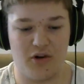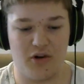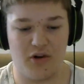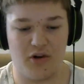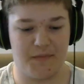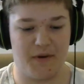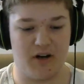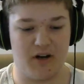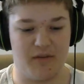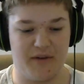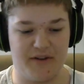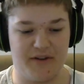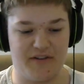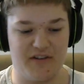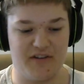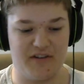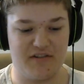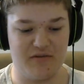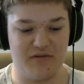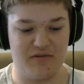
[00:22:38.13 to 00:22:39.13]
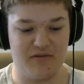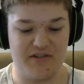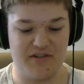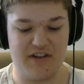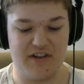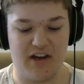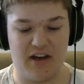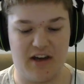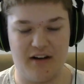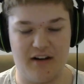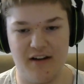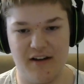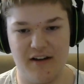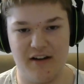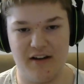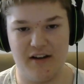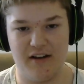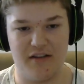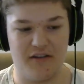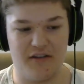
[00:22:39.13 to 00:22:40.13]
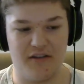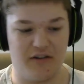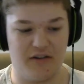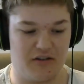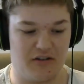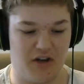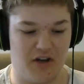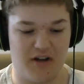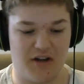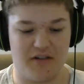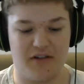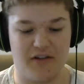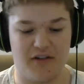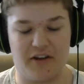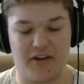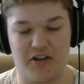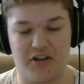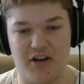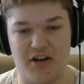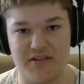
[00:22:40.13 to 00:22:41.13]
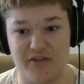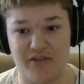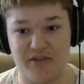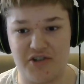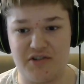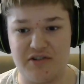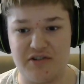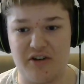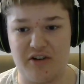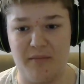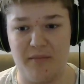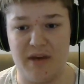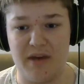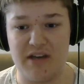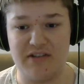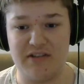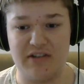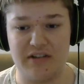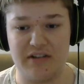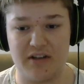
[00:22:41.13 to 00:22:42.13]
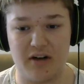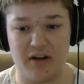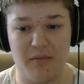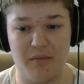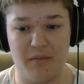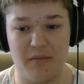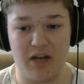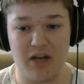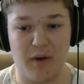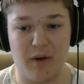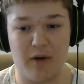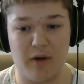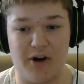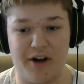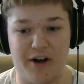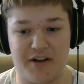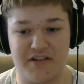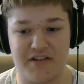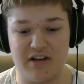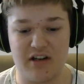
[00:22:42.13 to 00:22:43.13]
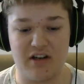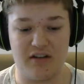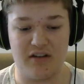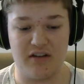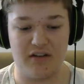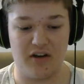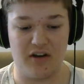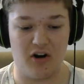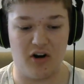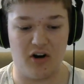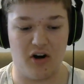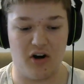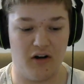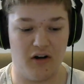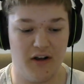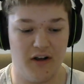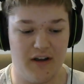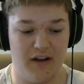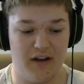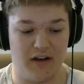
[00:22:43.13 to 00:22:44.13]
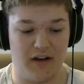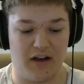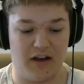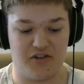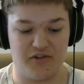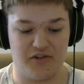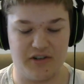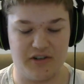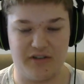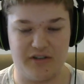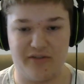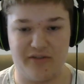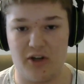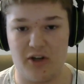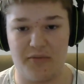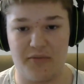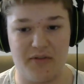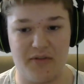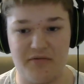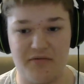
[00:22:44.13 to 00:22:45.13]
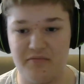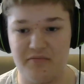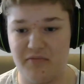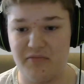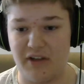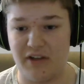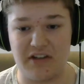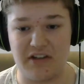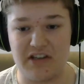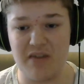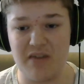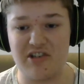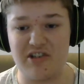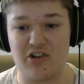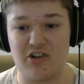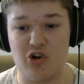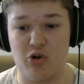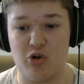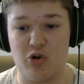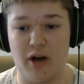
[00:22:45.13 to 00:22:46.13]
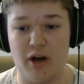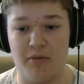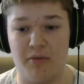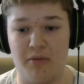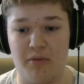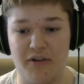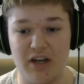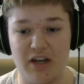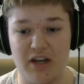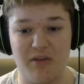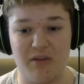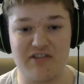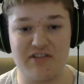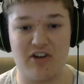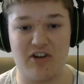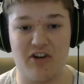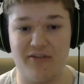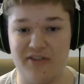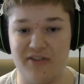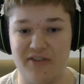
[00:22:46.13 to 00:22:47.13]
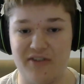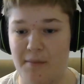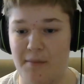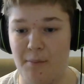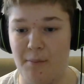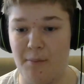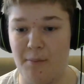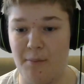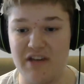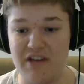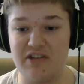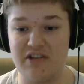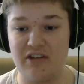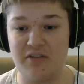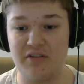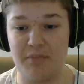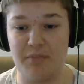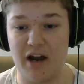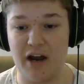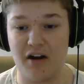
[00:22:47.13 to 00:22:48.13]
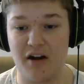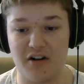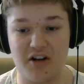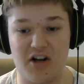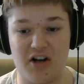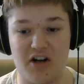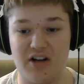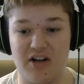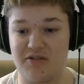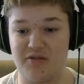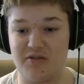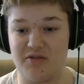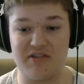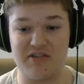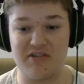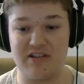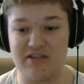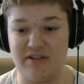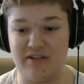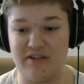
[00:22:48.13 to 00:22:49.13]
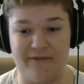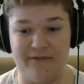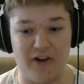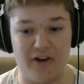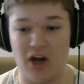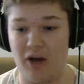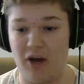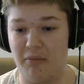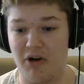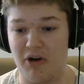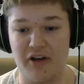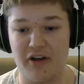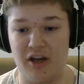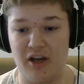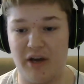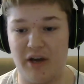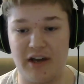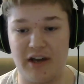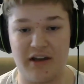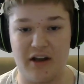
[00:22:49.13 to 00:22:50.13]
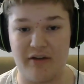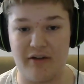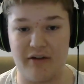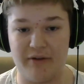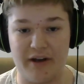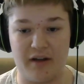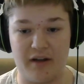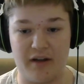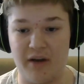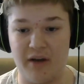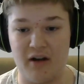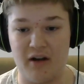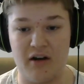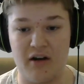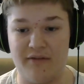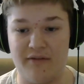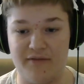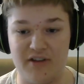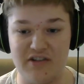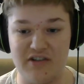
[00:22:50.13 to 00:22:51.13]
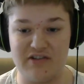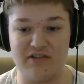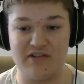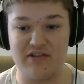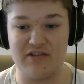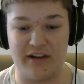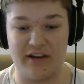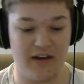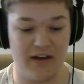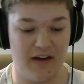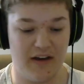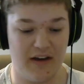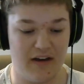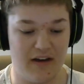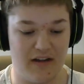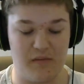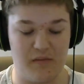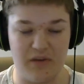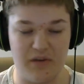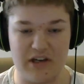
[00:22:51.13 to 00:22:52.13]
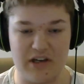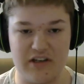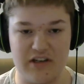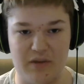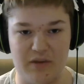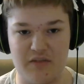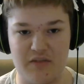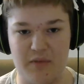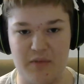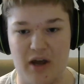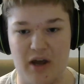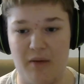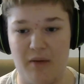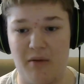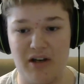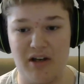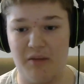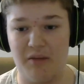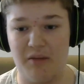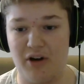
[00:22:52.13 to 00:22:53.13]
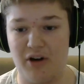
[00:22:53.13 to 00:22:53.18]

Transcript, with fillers: And the worst part about this, too, is that The con like the console versions are amazing. They're made by Rocksteady. They are naturally developed. Like, the game is incredible. The game itself is amazing. Buy it on consoles. It is a phenomenal game. I cannot recommend it enough. This is like the biggest, best Batman yet.